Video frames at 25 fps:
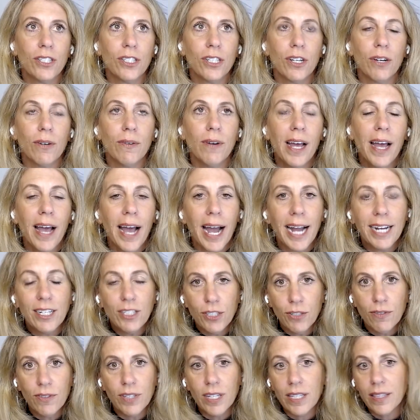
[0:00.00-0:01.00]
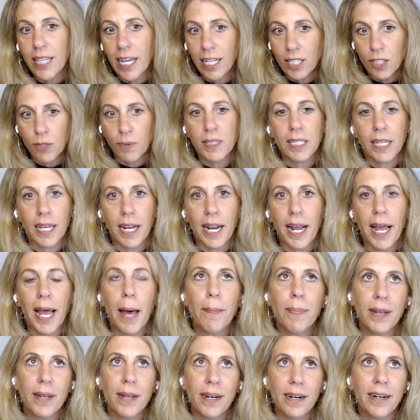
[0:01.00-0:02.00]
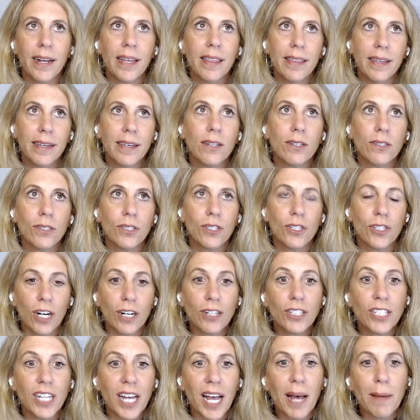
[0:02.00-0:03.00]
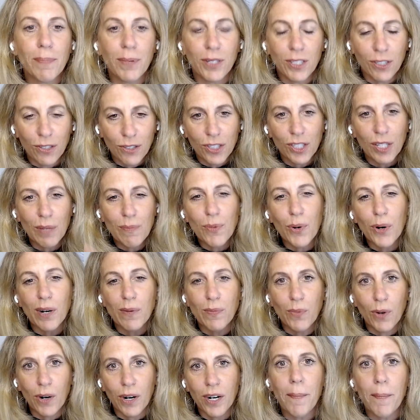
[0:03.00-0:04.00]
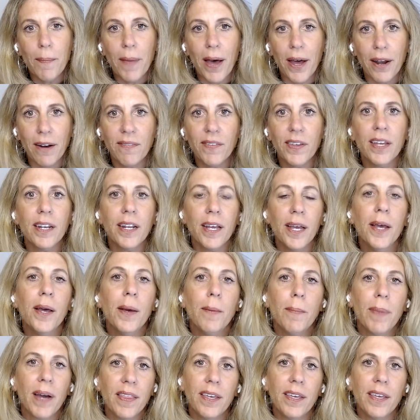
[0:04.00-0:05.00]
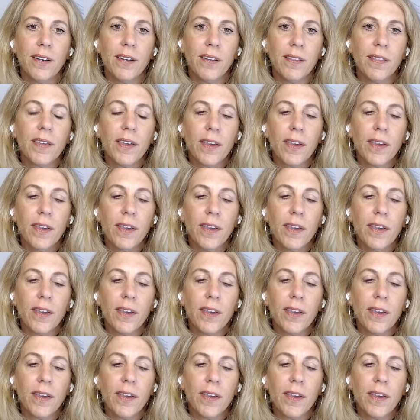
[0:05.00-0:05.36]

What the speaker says: So I do think that's what's going to happen, and I think it'll start to happen. You'll see more and more come out of it by the end of the